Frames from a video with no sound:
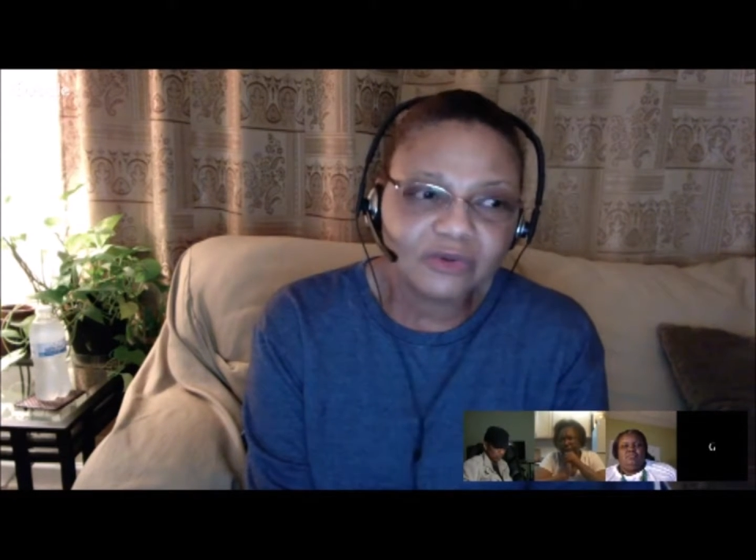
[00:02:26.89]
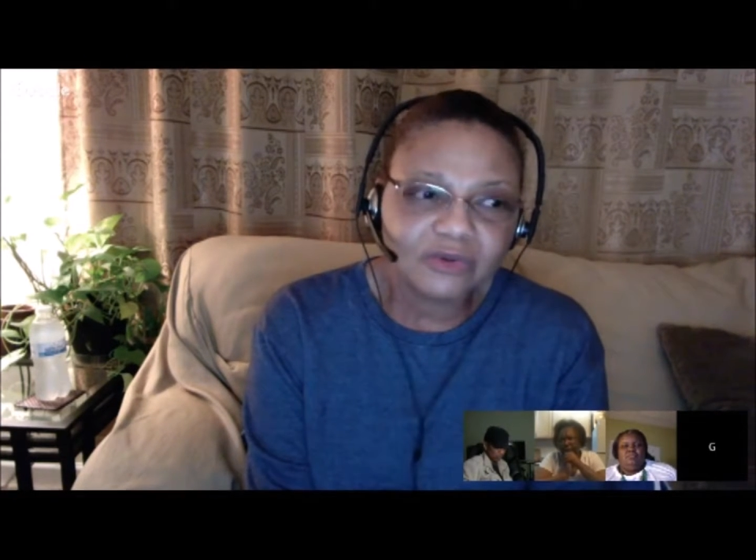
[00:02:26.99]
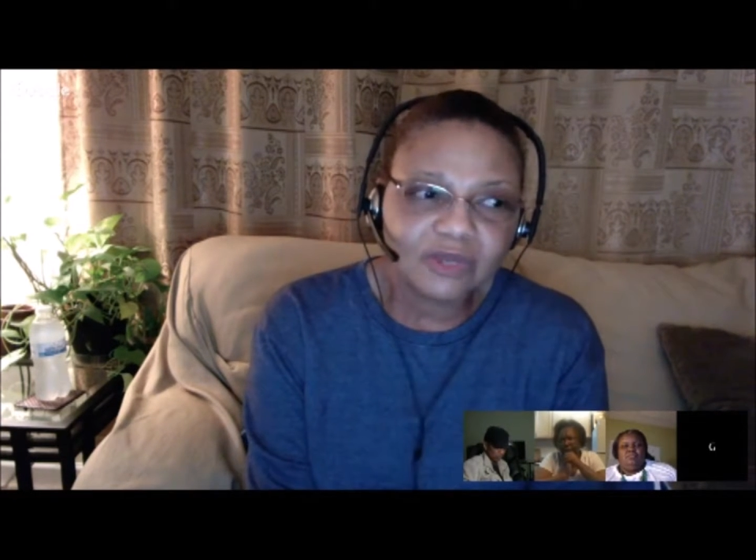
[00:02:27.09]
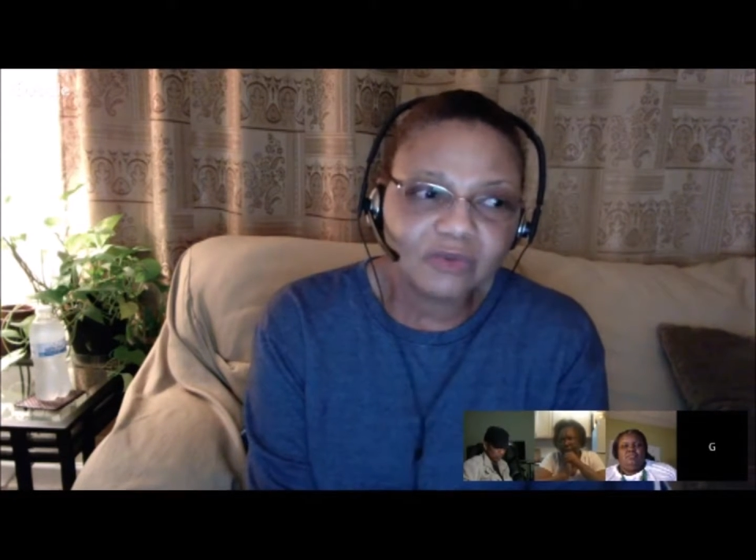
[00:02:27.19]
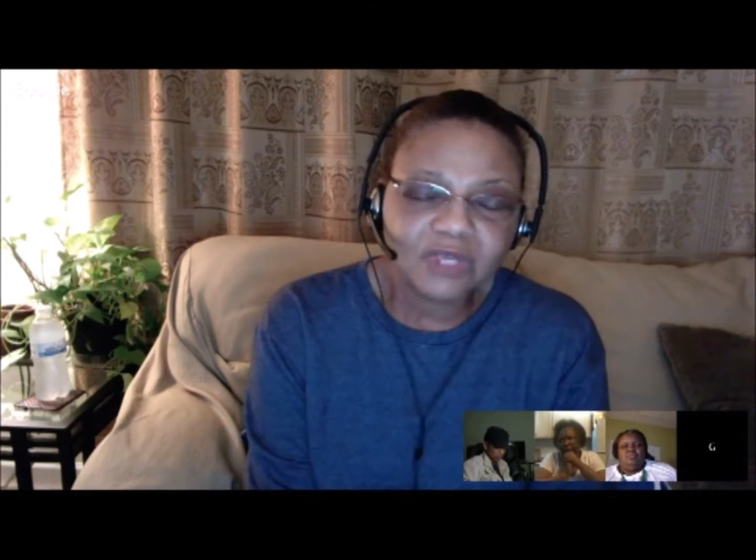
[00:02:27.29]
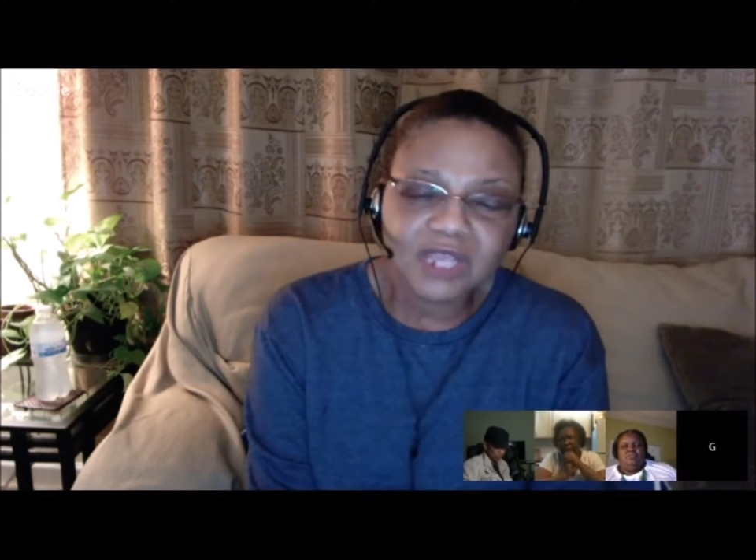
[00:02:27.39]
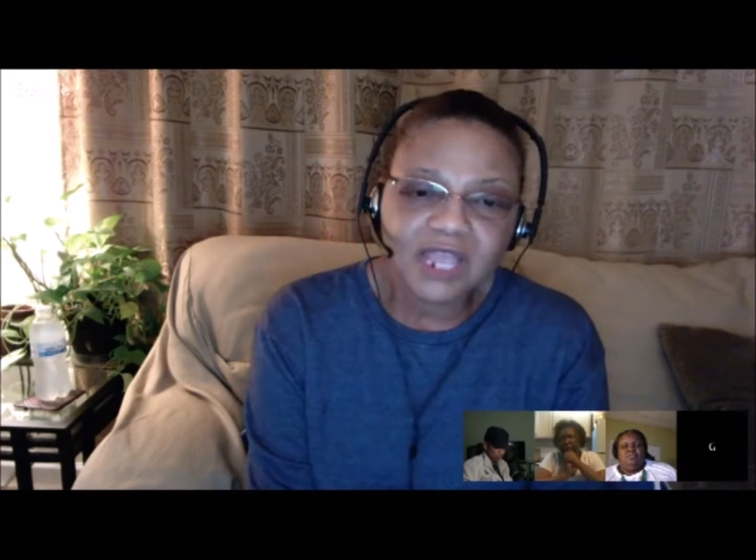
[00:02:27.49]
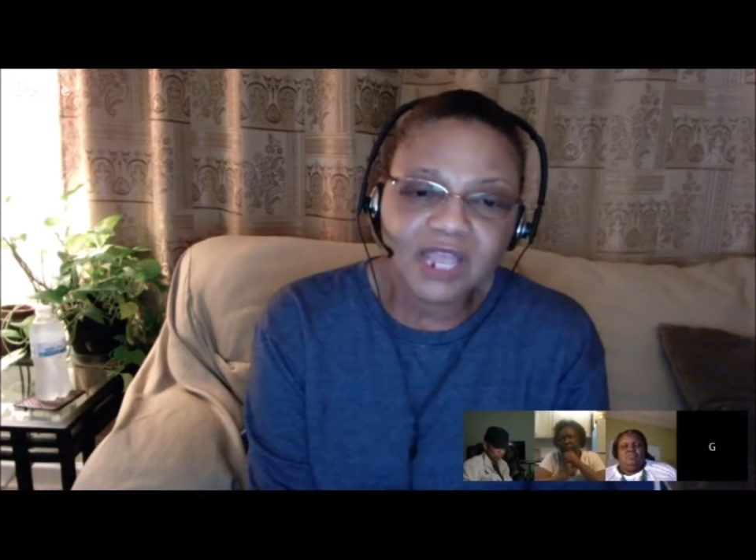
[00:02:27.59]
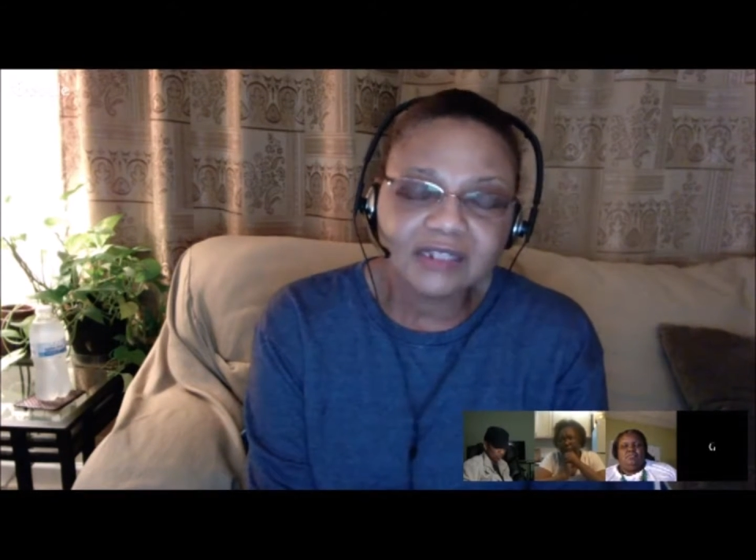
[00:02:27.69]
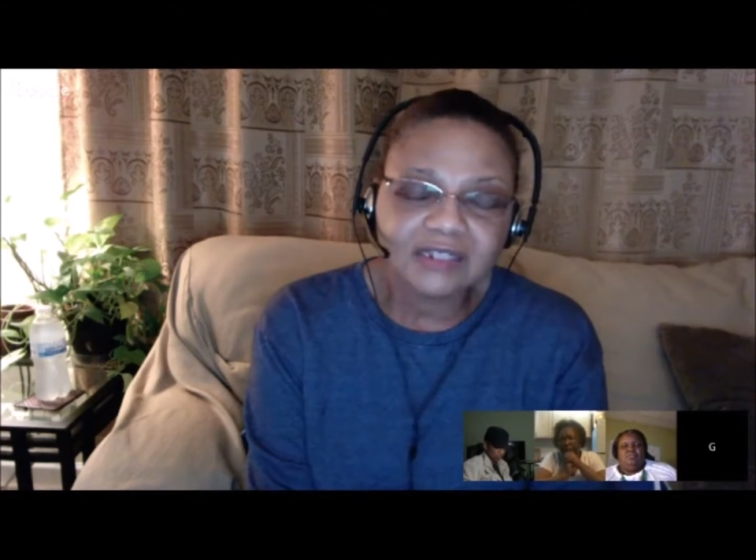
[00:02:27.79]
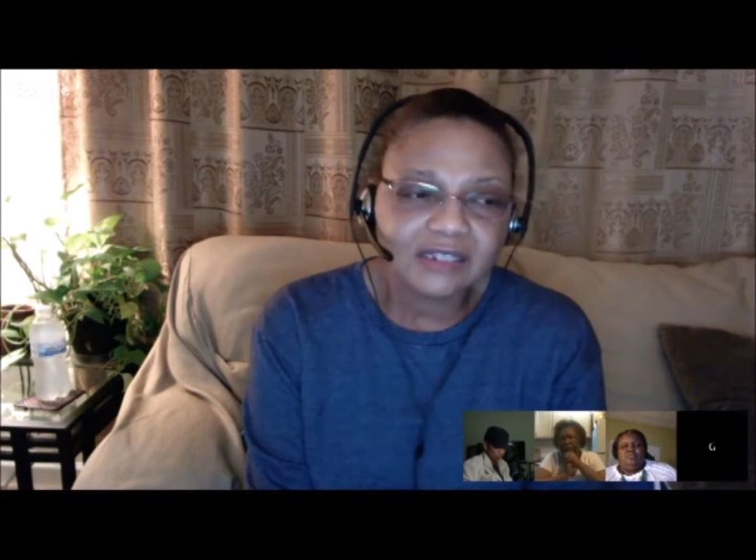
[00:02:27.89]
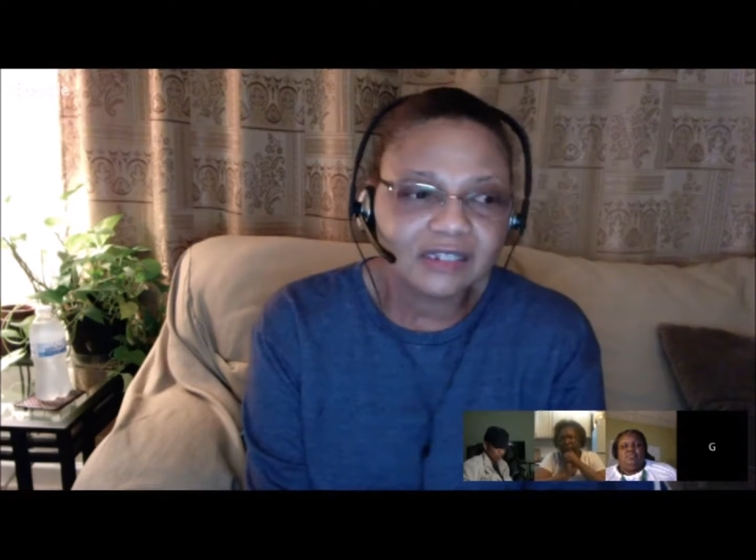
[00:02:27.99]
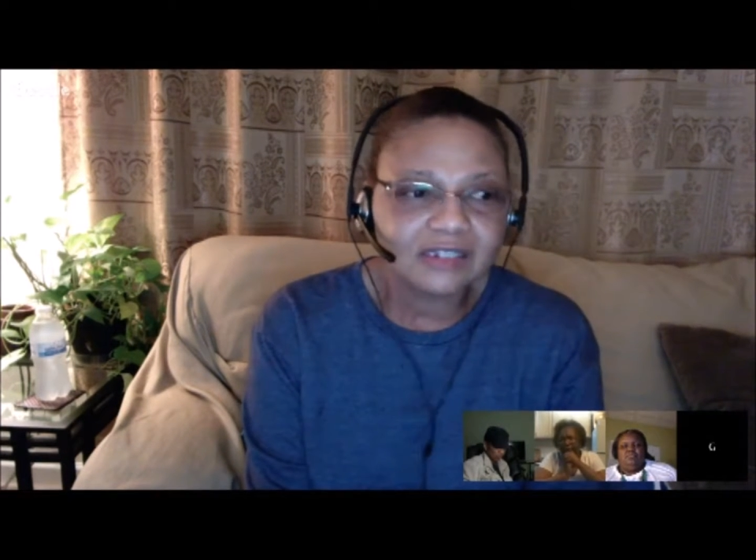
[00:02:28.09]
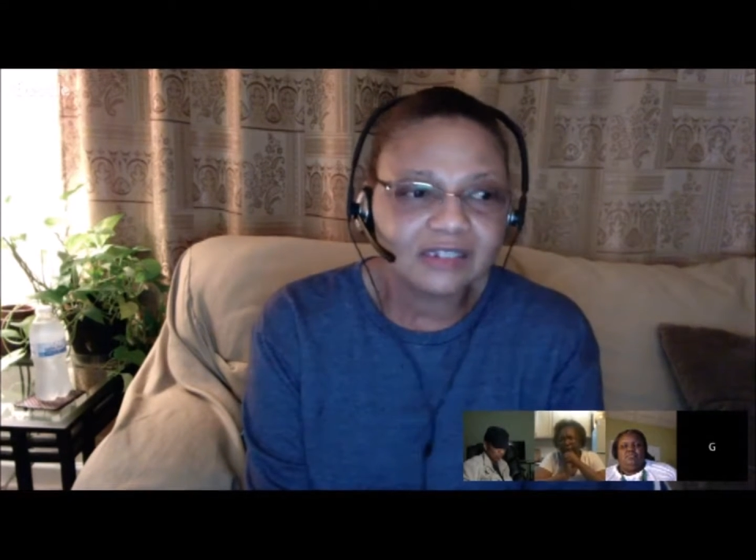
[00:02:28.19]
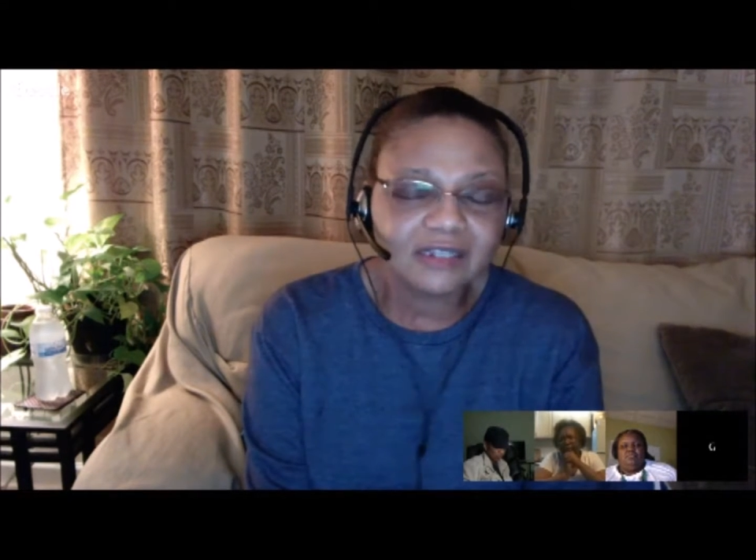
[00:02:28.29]
And we can't
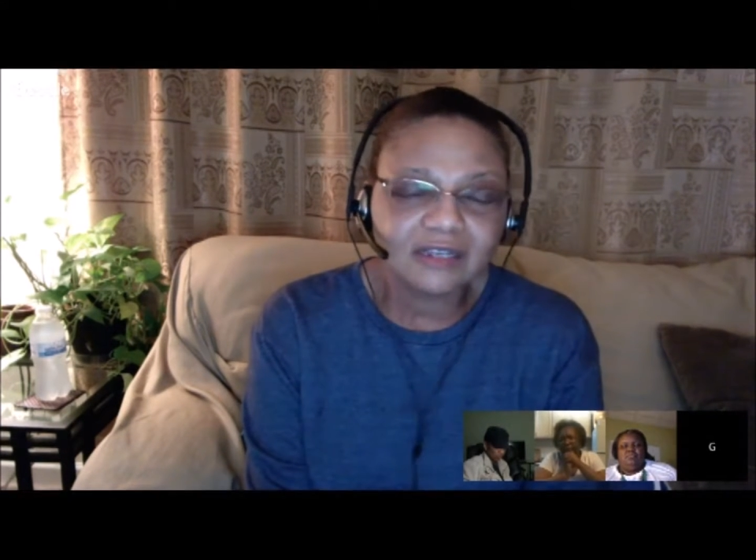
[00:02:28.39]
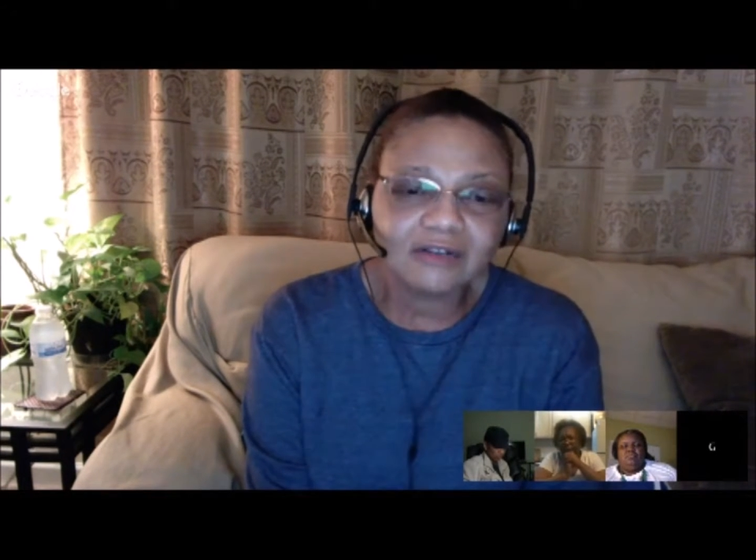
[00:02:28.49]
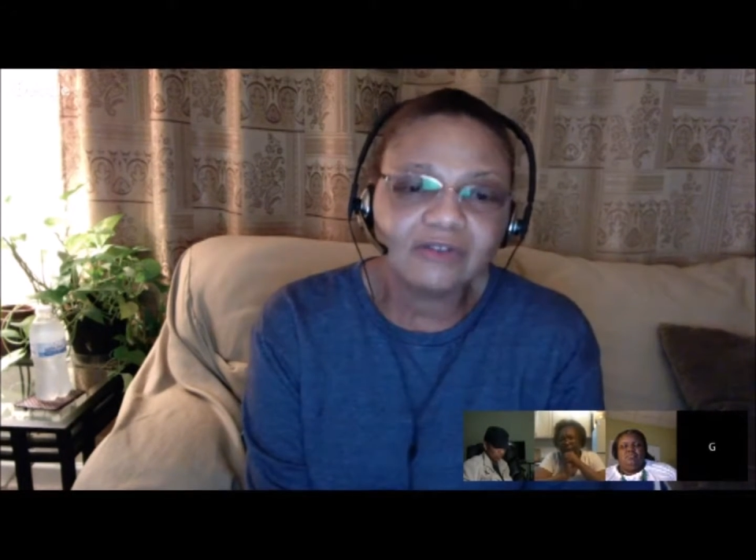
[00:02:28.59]
sit still,